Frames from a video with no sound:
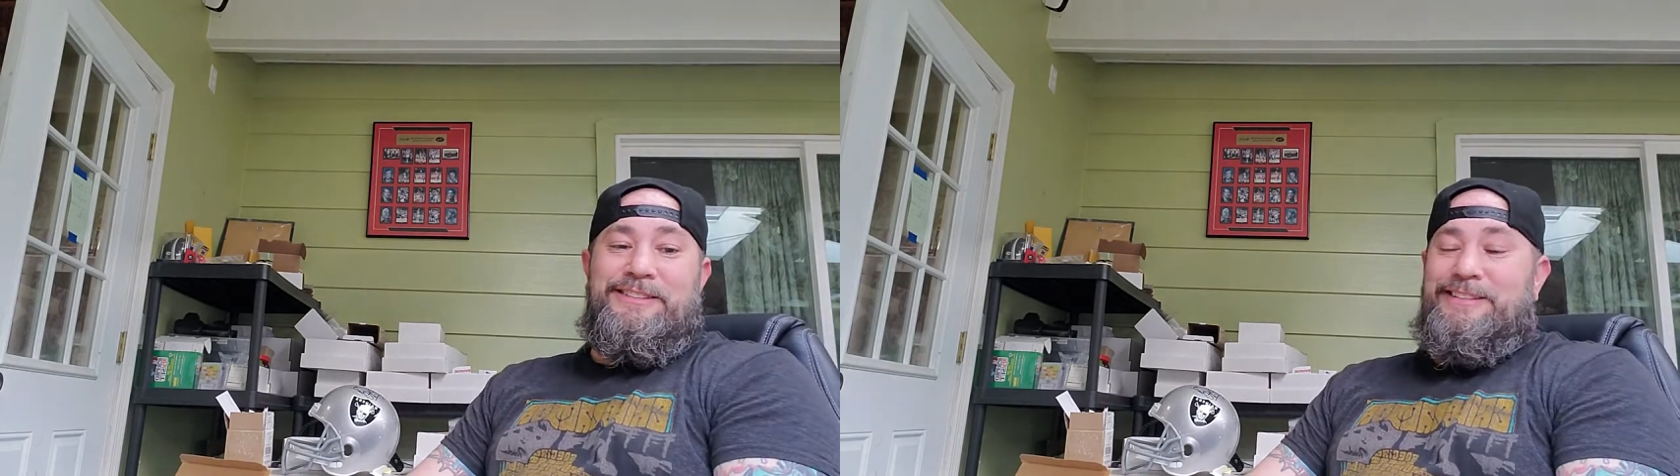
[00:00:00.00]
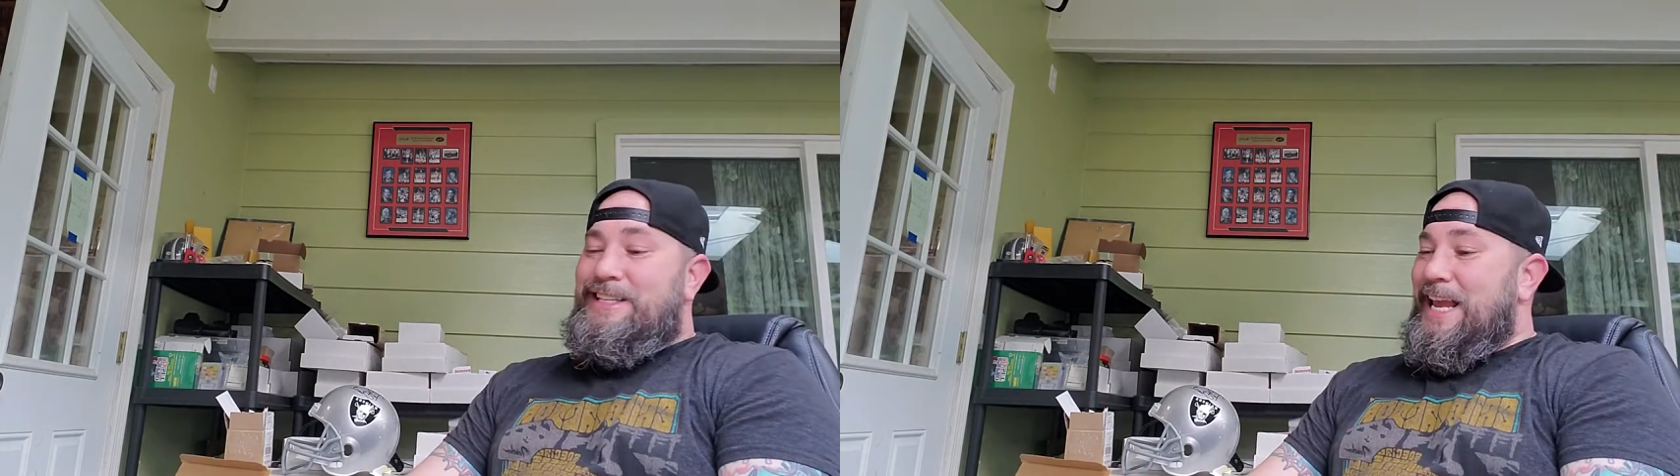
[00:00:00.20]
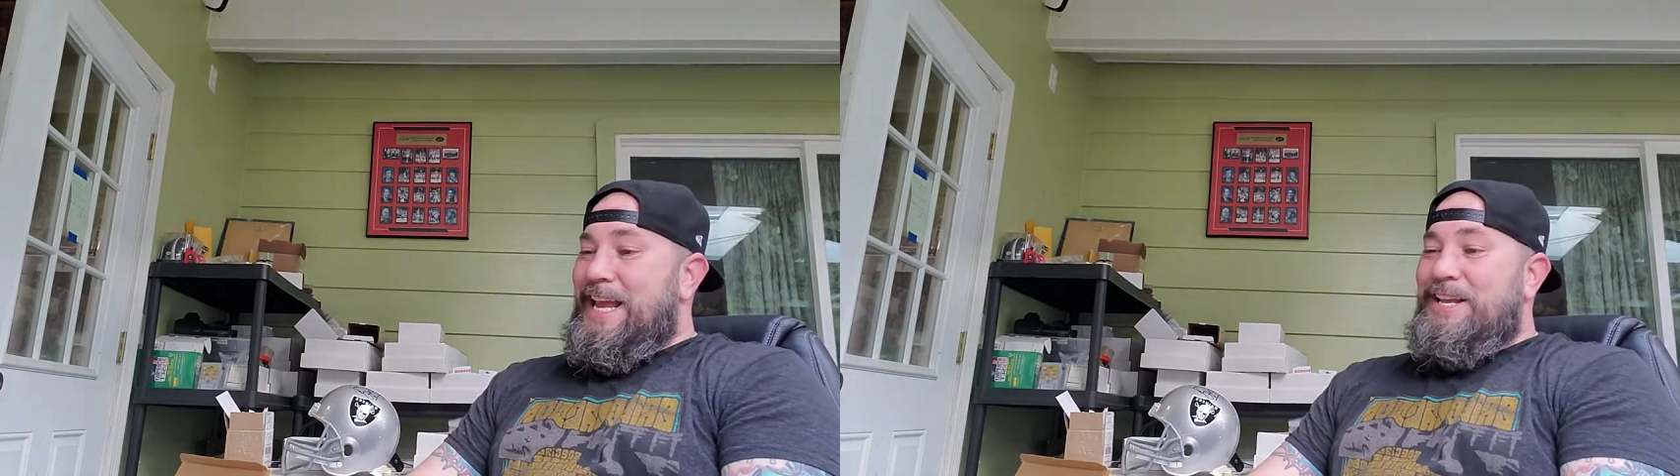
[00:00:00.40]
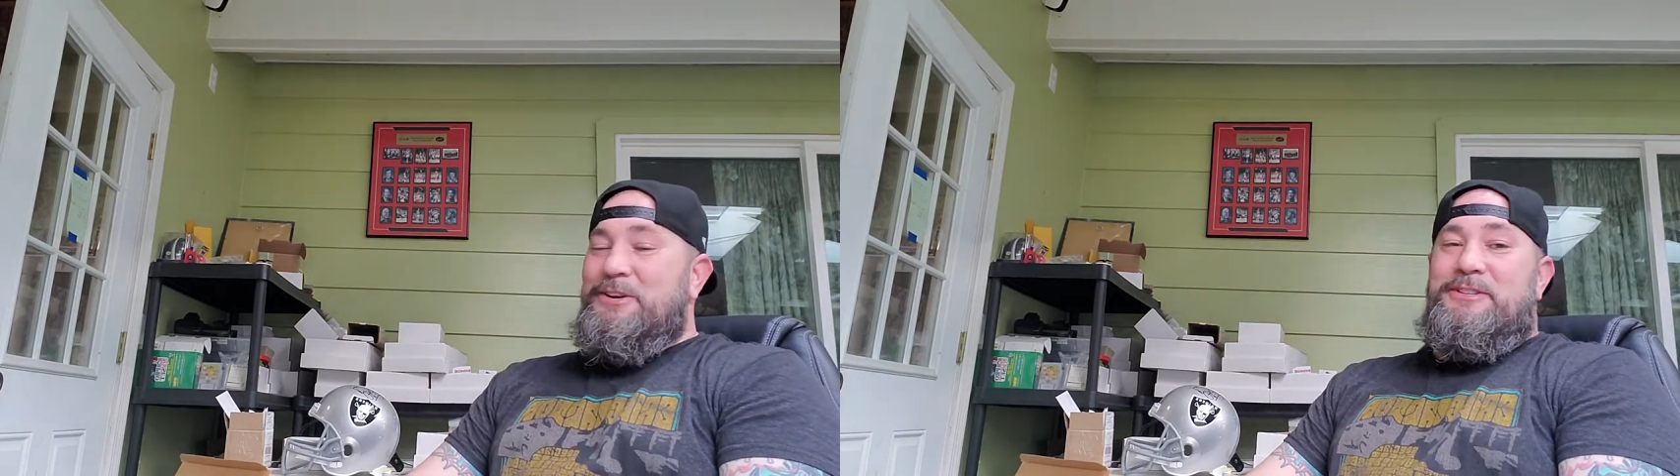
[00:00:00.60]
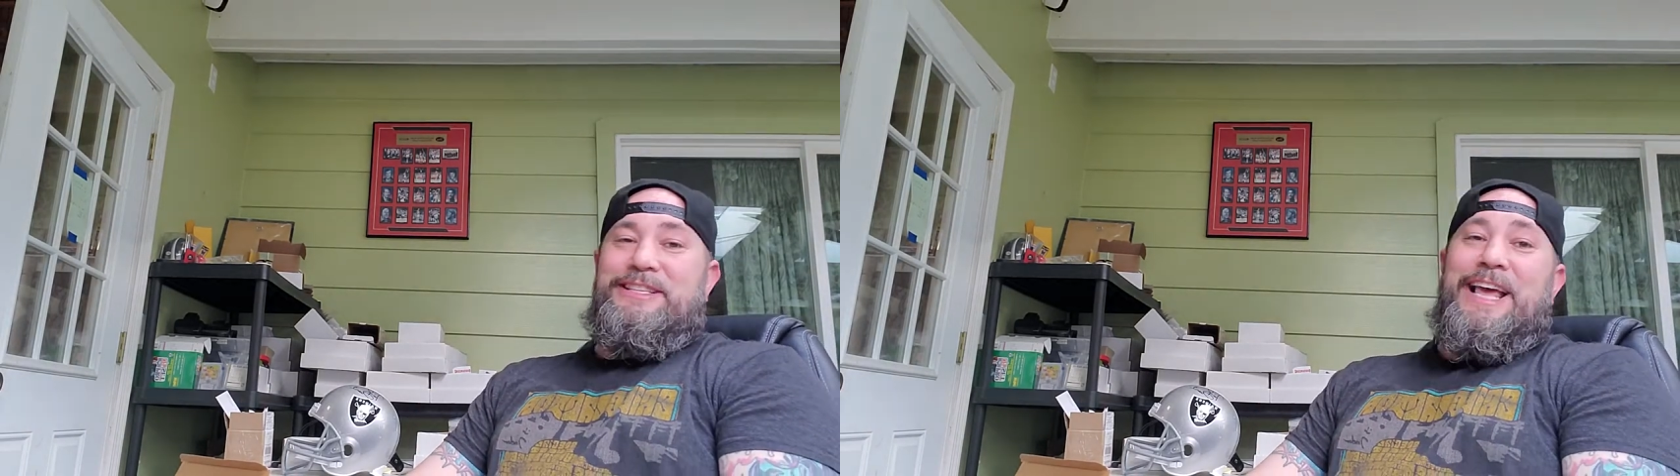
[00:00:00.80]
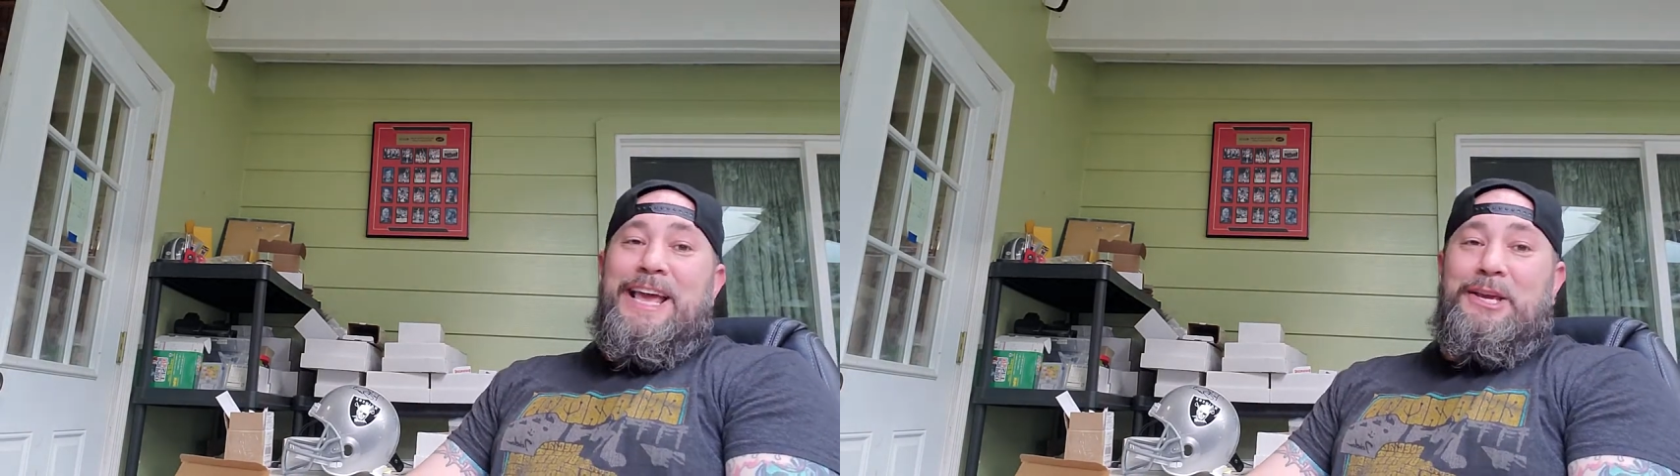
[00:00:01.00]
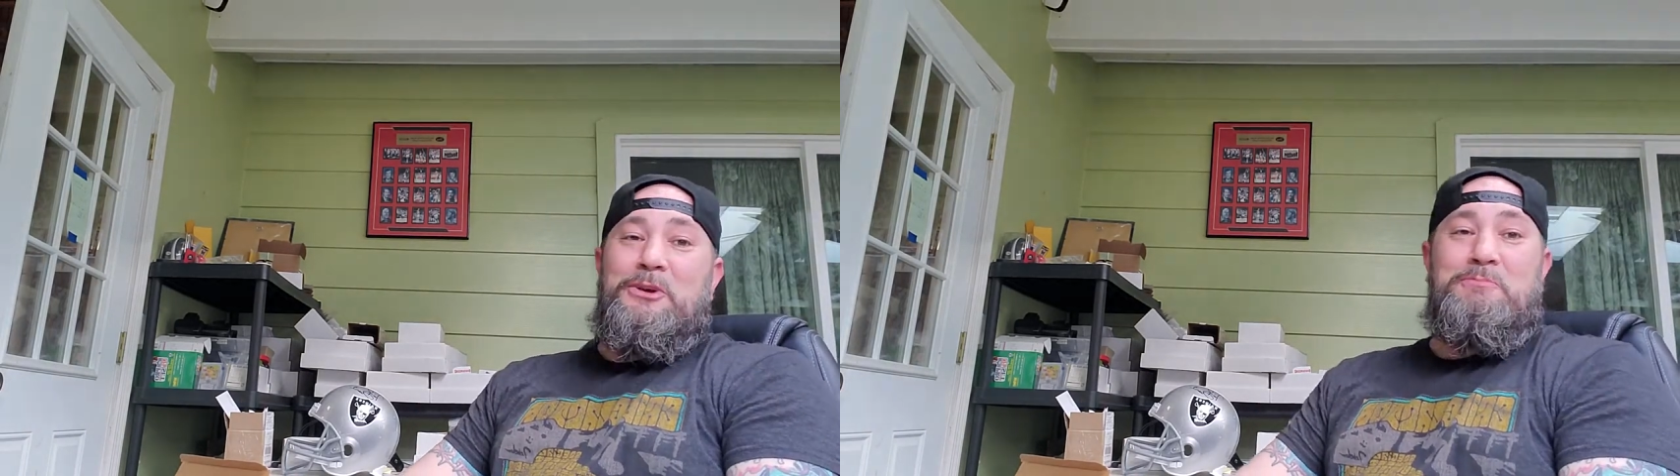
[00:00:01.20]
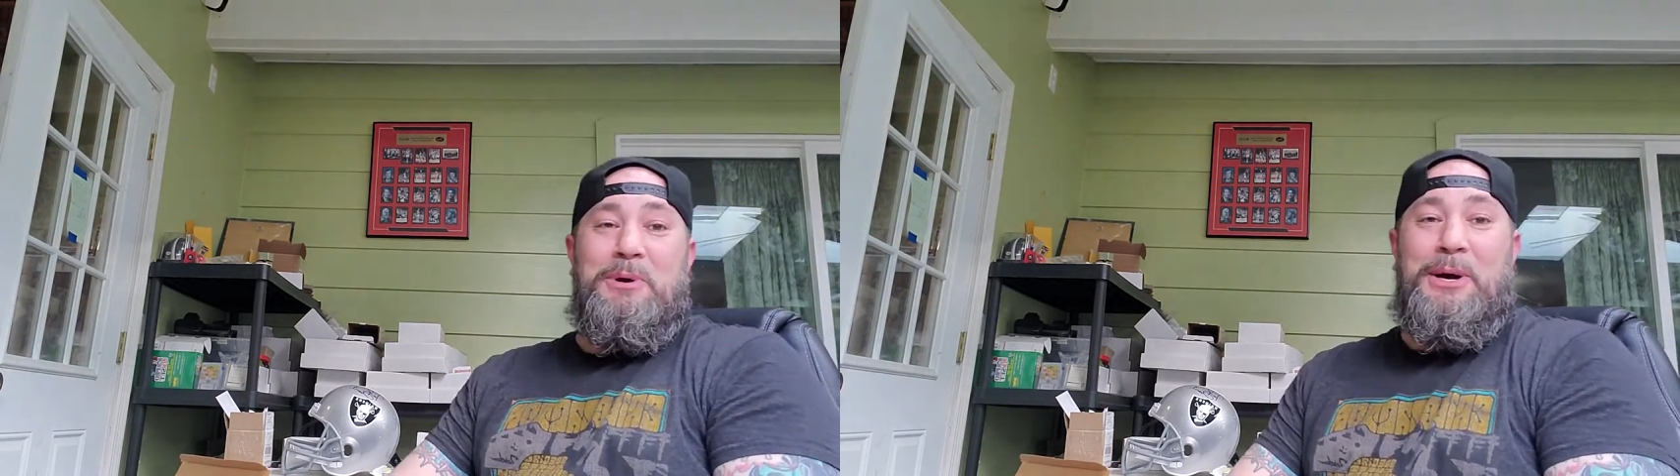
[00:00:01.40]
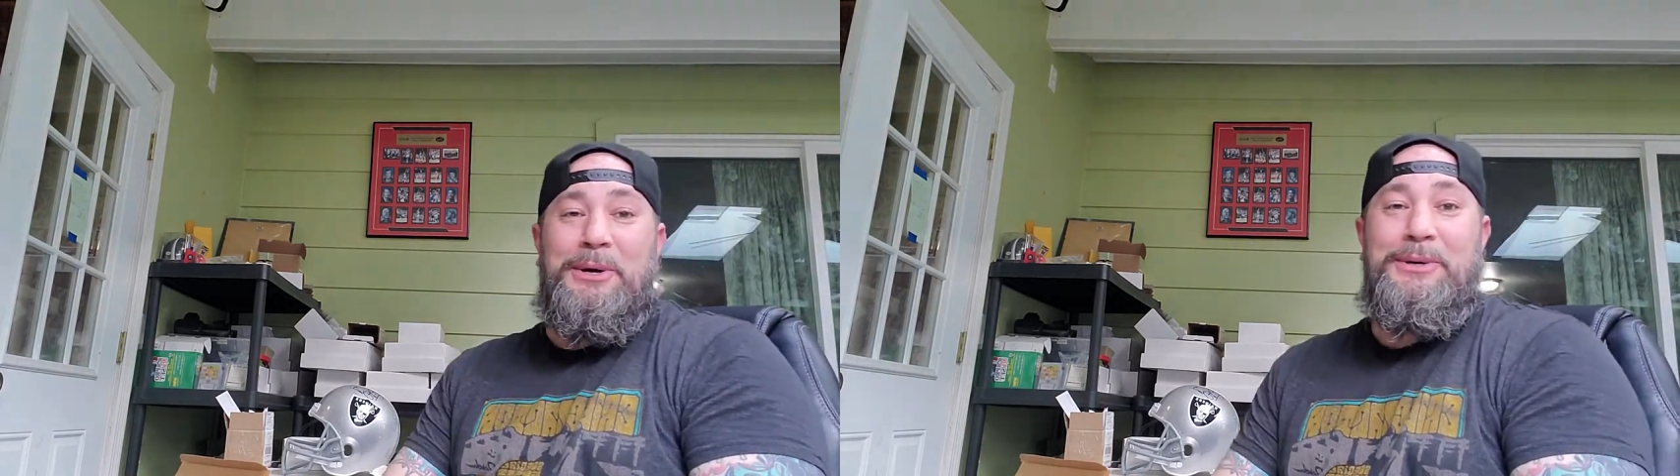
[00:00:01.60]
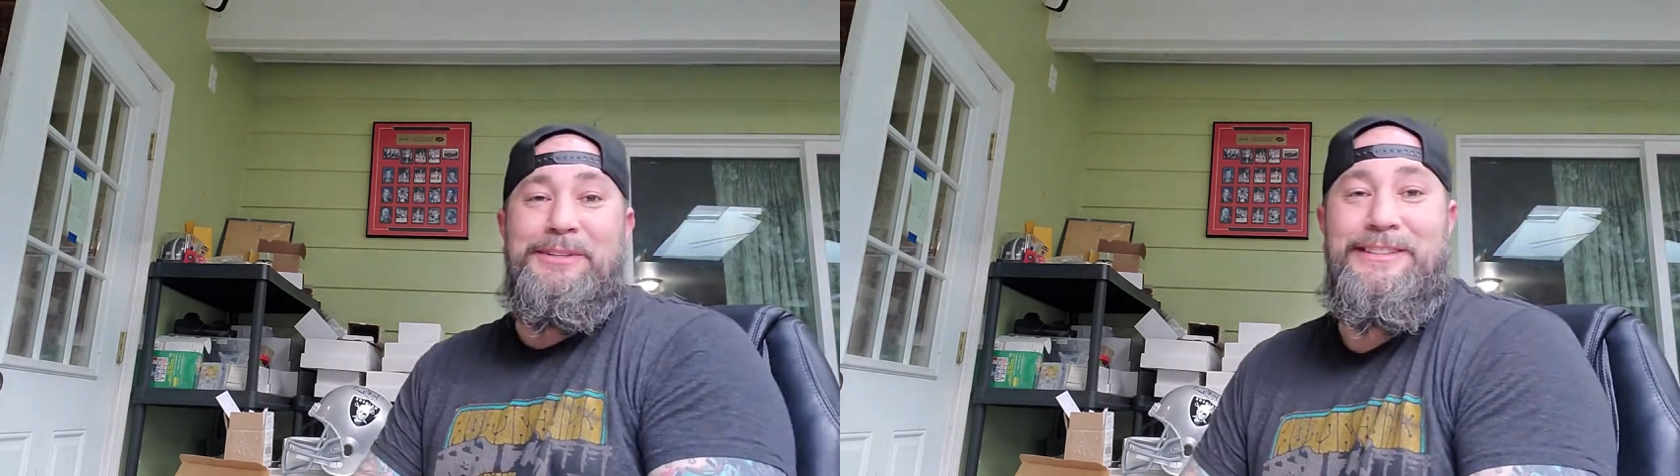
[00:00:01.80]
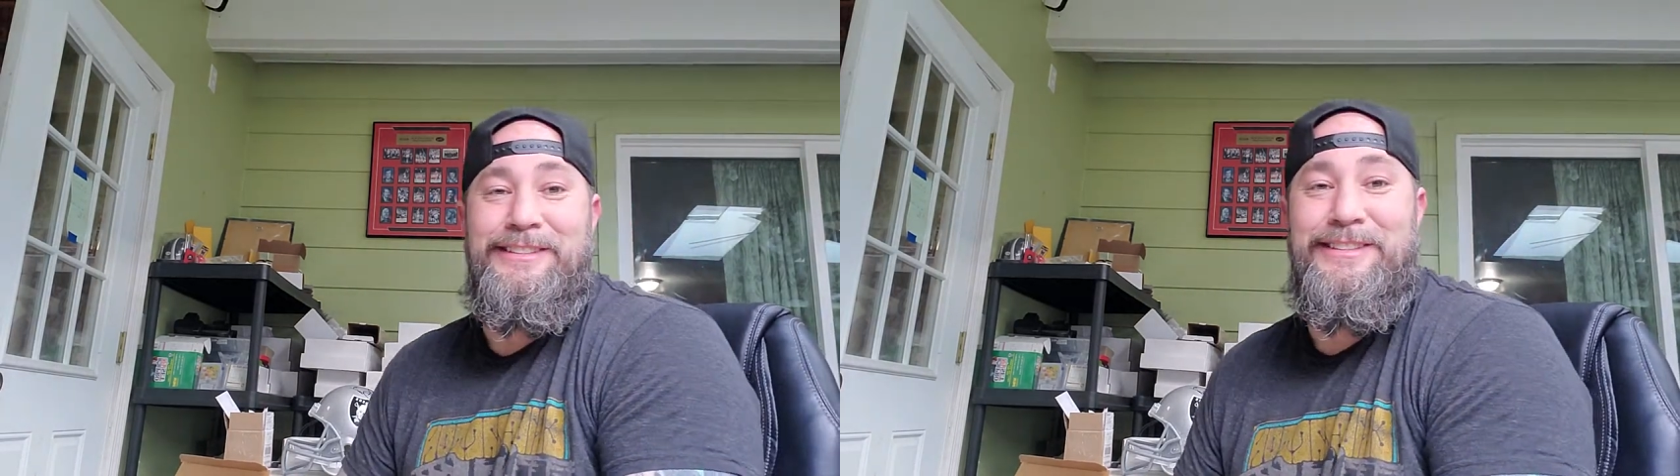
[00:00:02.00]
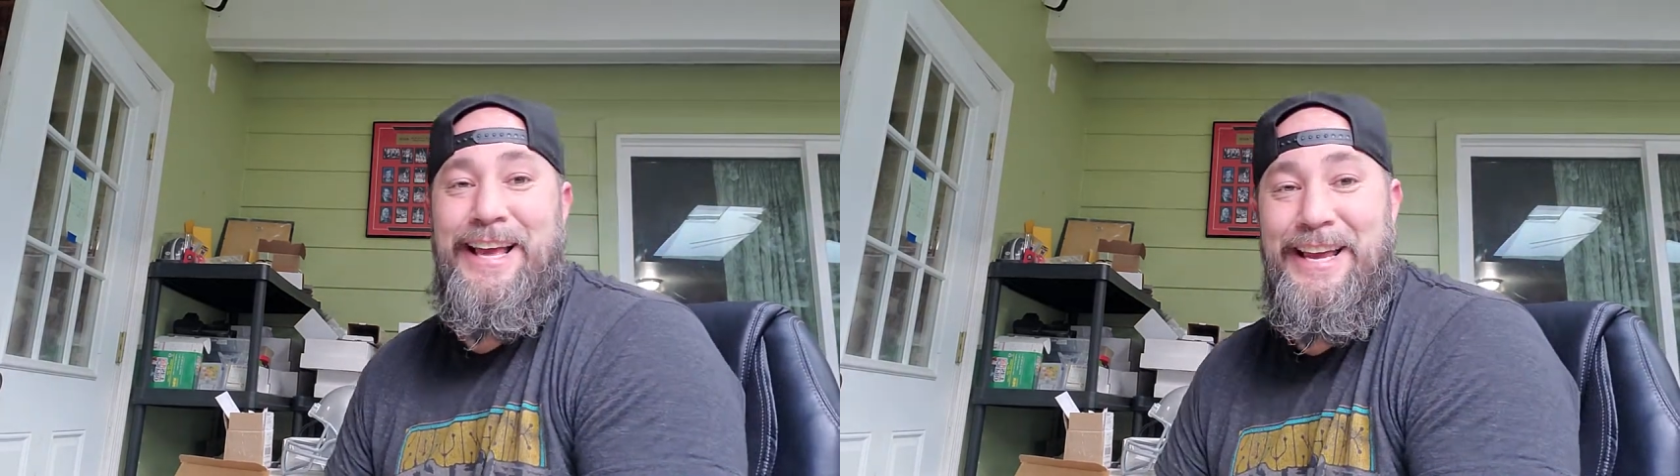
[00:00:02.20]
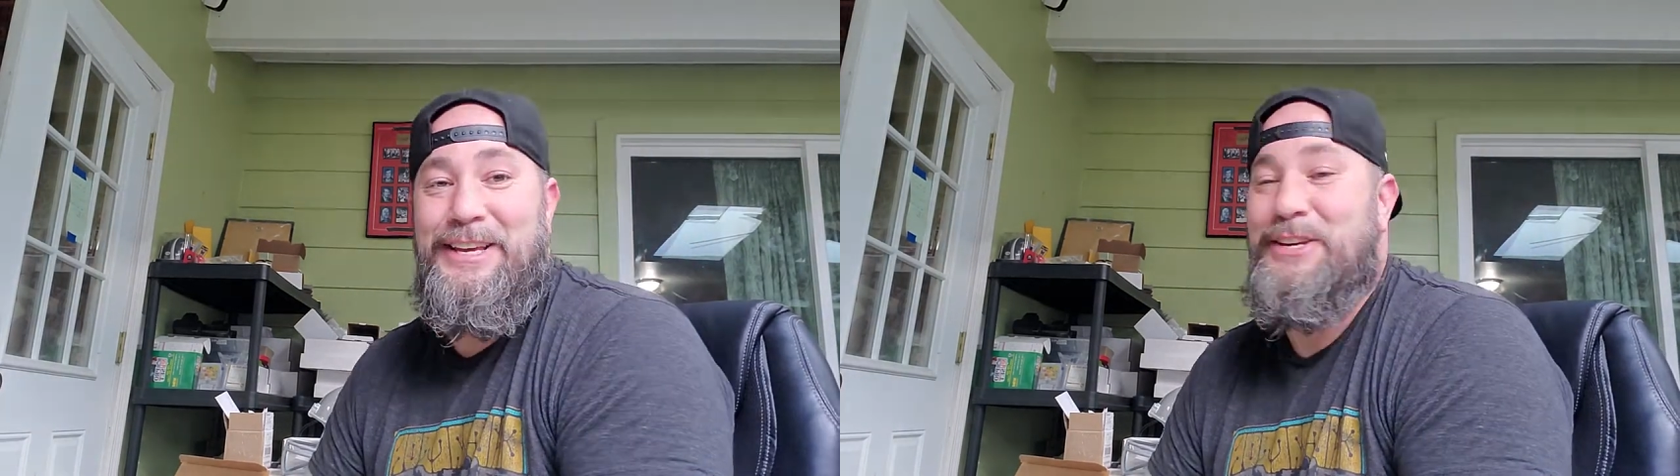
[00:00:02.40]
Daniel, thank you, bro. Thank